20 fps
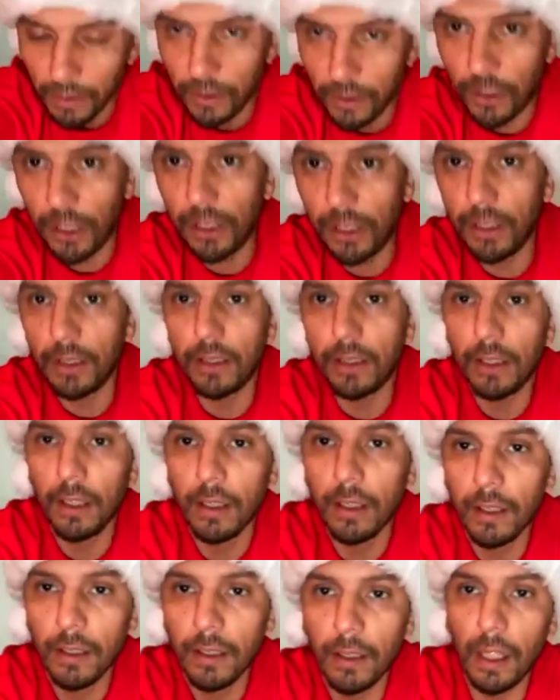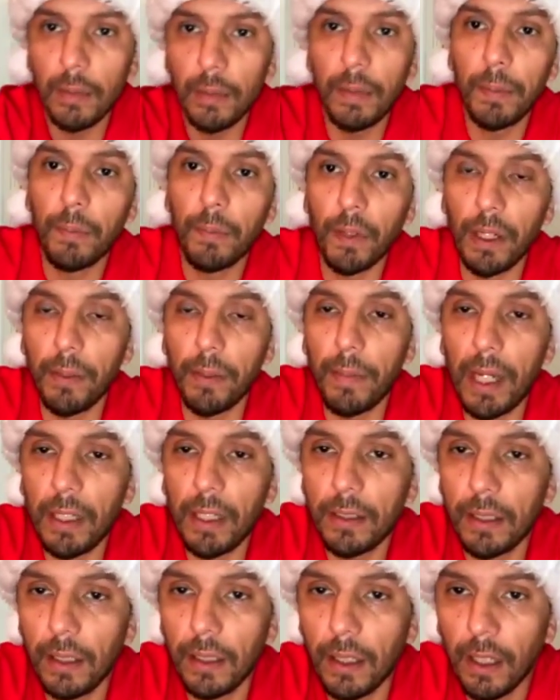geez, that'd be pretty
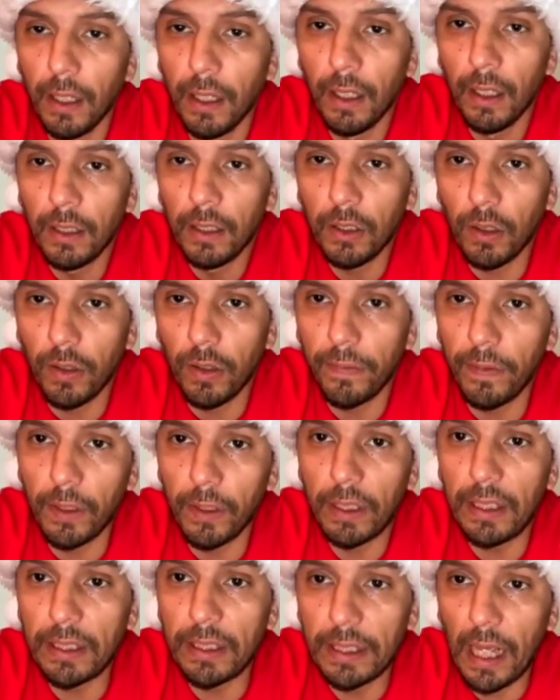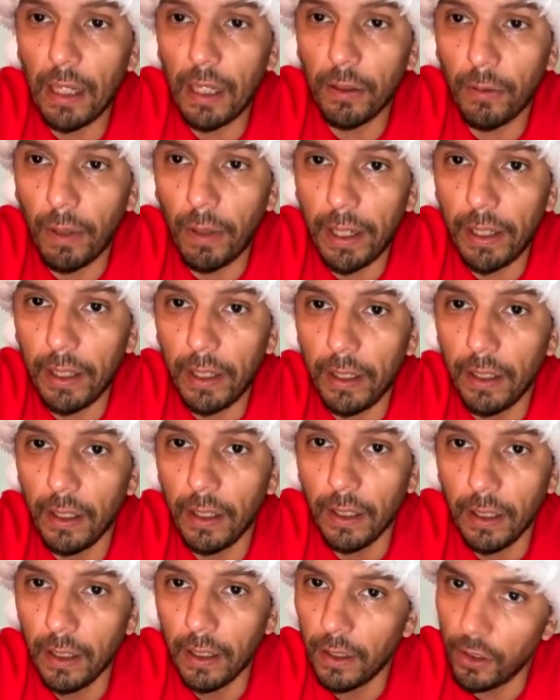amazing. So if you're
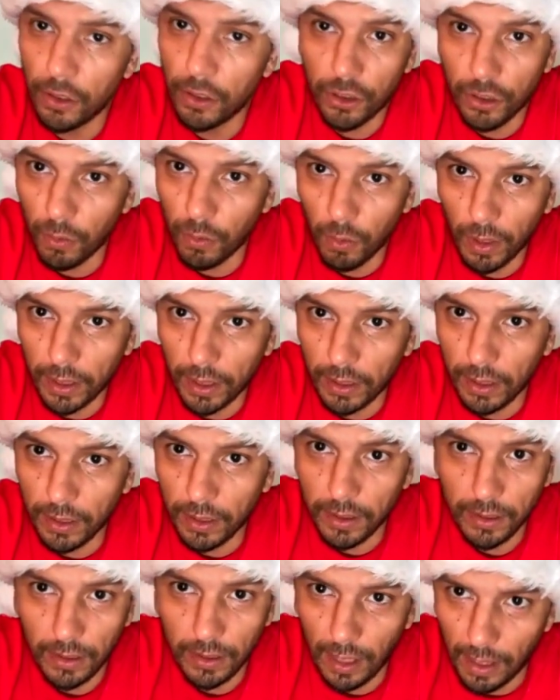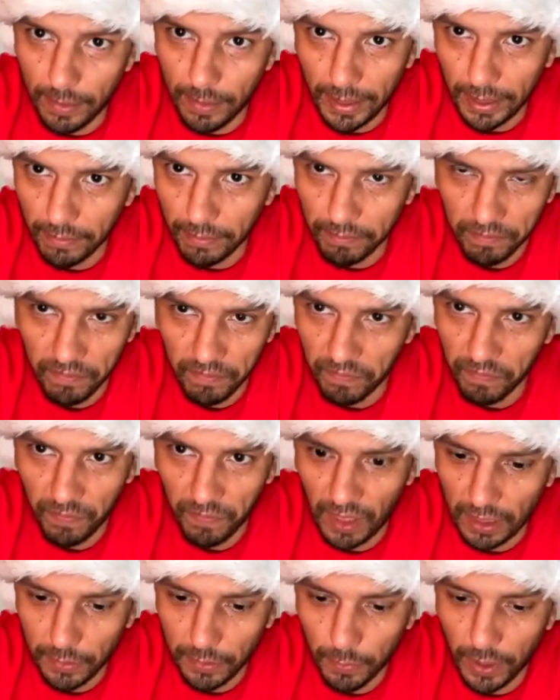decelerating, you should work this. I mean,
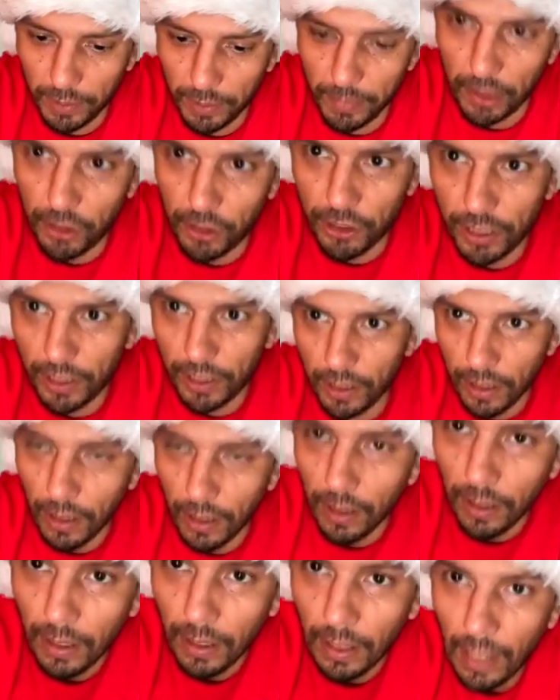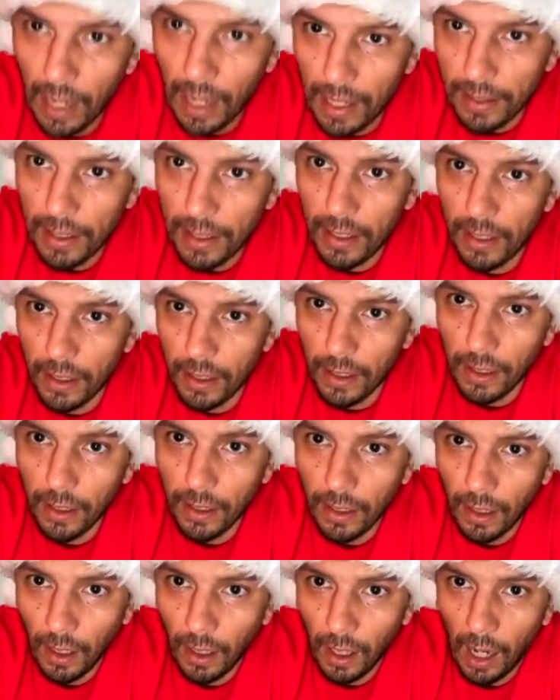that's pretty much it. And then
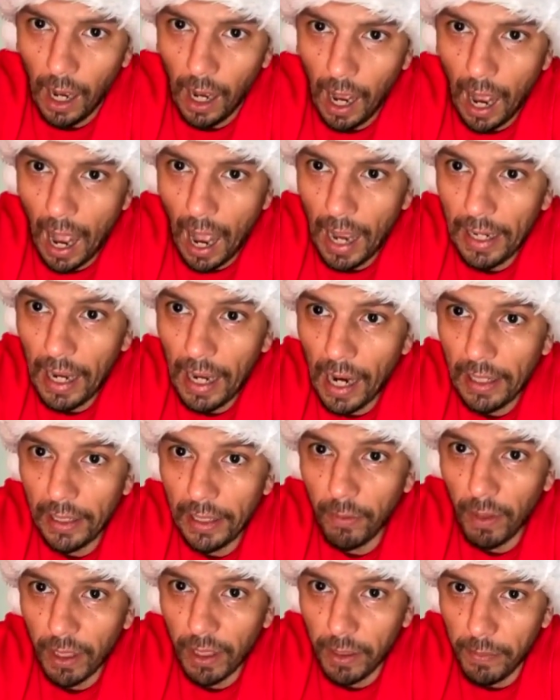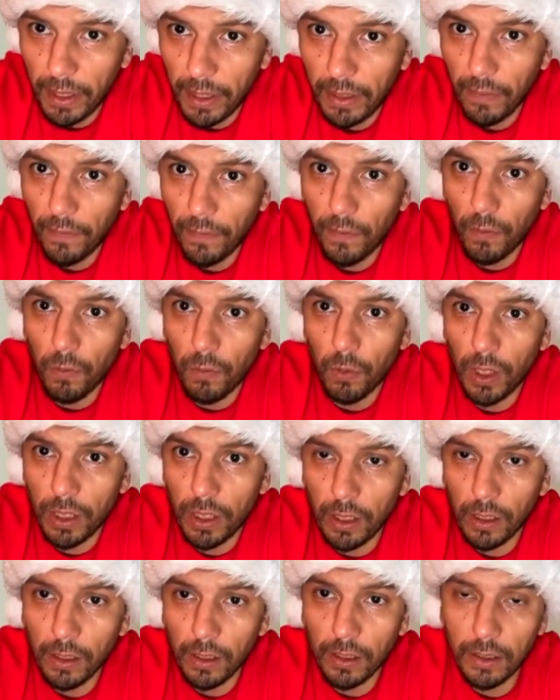I highly recommend it for
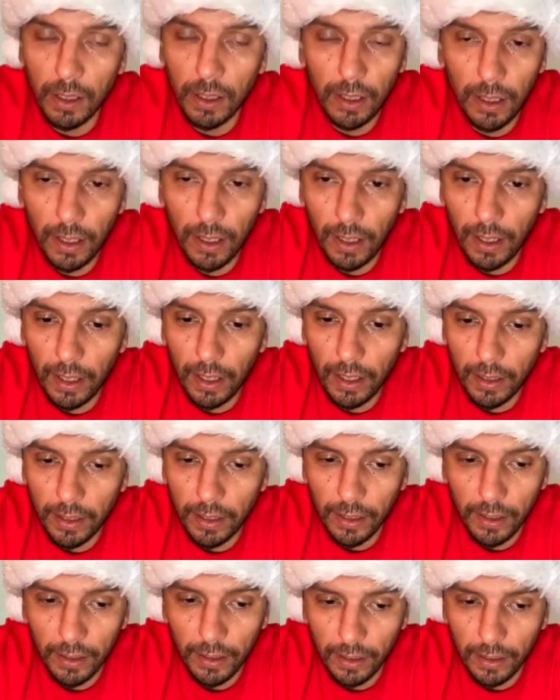runners. And